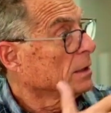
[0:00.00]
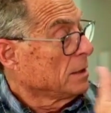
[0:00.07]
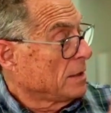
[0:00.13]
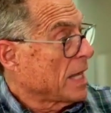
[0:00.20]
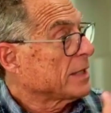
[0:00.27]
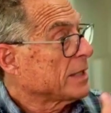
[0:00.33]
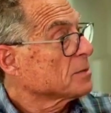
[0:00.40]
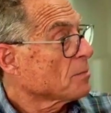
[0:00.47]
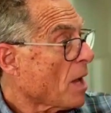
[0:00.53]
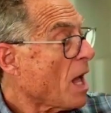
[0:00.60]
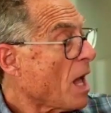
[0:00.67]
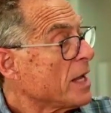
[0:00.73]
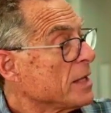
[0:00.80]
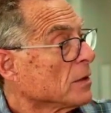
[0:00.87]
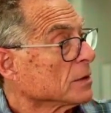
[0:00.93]
that is
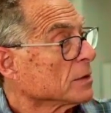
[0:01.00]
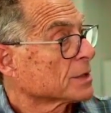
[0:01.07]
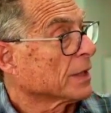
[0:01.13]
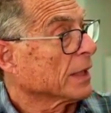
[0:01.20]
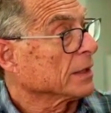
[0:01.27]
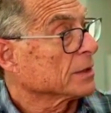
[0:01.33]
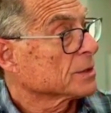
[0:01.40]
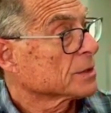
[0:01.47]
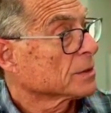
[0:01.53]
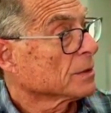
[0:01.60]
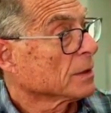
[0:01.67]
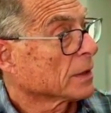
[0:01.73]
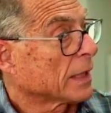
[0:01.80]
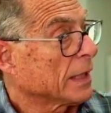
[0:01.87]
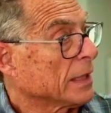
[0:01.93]
behind those things,
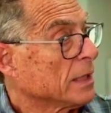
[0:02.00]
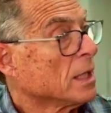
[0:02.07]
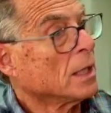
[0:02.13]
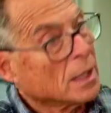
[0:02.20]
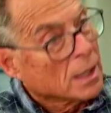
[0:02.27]
okay?